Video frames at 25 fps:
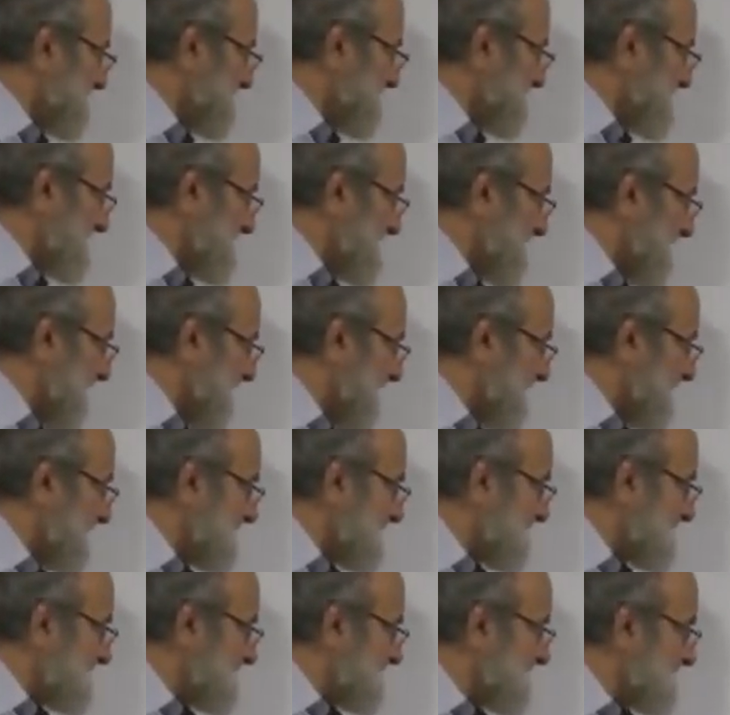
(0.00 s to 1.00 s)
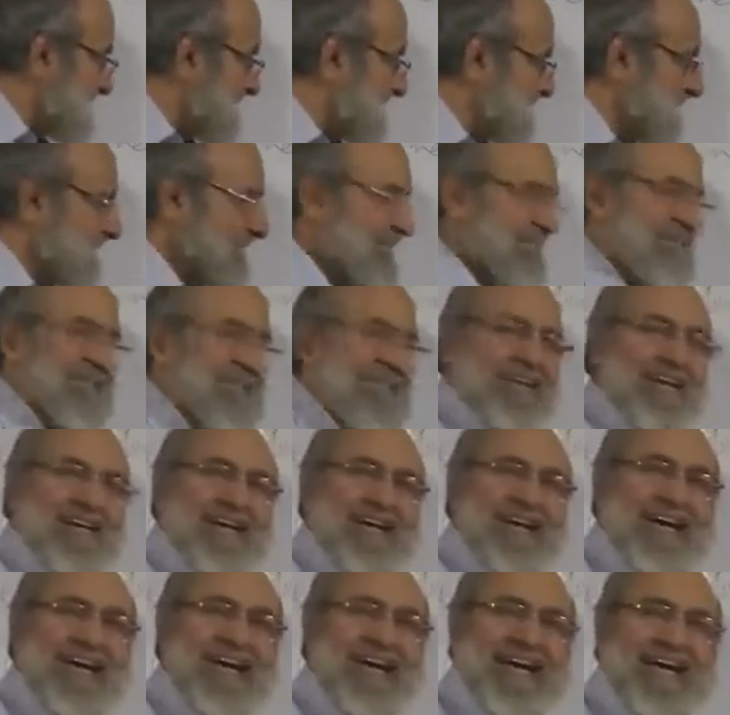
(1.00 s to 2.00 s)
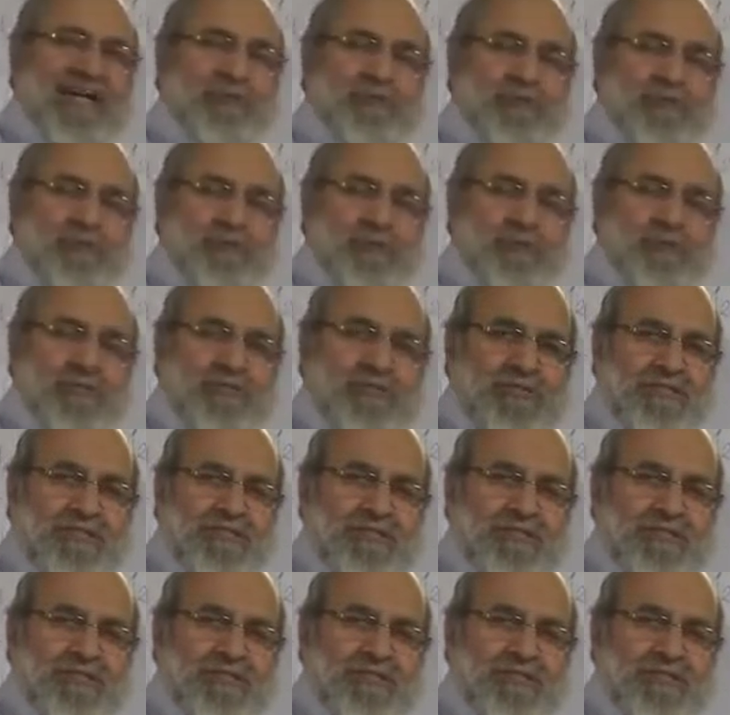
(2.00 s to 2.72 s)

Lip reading: Zaid's house.